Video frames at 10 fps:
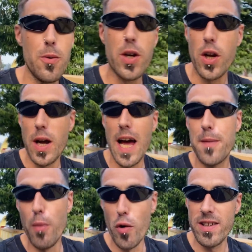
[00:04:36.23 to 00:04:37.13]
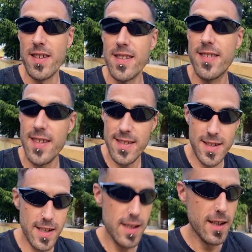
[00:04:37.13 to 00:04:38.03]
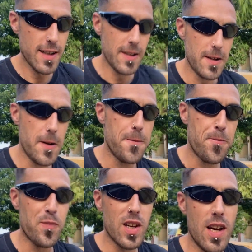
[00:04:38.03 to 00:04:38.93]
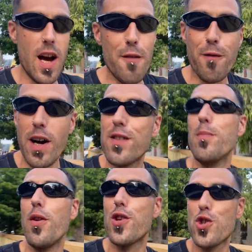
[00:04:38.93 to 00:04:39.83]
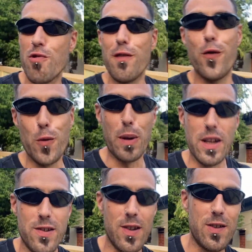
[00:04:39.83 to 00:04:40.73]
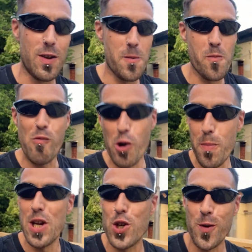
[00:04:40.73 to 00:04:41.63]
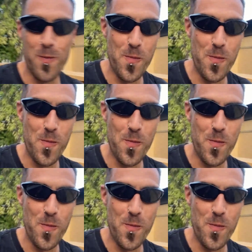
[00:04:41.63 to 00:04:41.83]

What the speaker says: going to head more into the city and find some other street food places. We're on a mission.